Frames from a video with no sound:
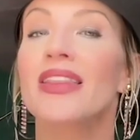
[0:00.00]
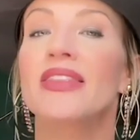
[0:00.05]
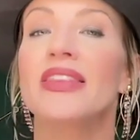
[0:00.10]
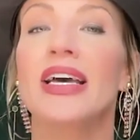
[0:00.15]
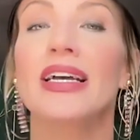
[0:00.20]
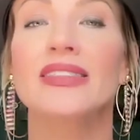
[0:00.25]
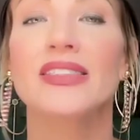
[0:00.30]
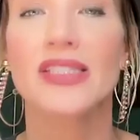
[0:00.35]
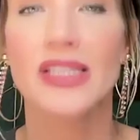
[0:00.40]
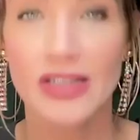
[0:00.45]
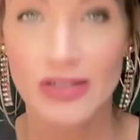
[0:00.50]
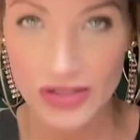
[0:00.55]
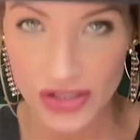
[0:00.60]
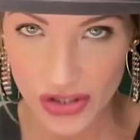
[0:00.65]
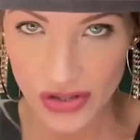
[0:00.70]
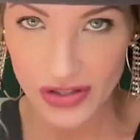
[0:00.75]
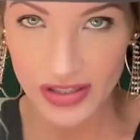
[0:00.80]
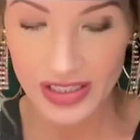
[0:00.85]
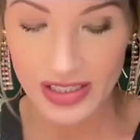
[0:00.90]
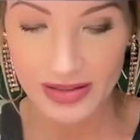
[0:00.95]
That's their
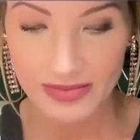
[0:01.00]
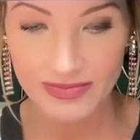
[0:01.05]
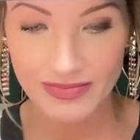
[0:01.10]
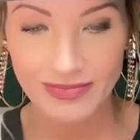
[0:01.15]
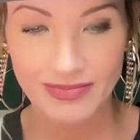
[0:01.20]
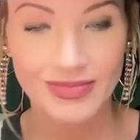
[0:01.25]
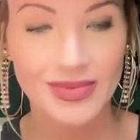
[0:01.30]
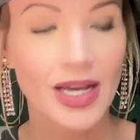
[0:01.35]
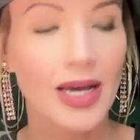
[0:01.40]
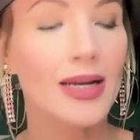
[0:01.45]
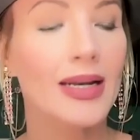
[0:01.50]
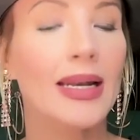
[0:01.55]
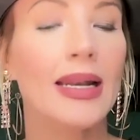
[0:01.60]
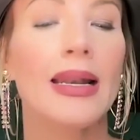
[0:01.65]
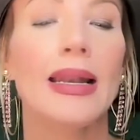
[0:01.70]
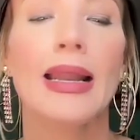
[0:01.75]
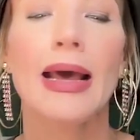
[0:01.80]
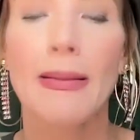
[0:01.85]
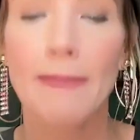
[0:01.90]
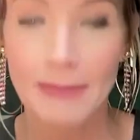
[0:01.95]
journey,
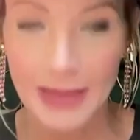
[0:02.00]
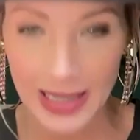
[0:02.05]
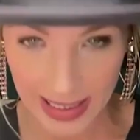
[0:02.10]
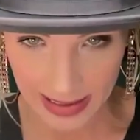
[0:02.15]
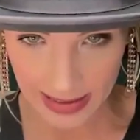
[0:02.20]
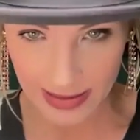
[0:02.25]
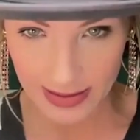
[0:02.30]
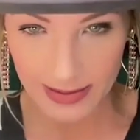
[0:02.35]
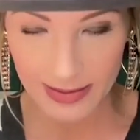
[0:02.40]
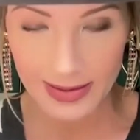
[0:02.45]
not mine.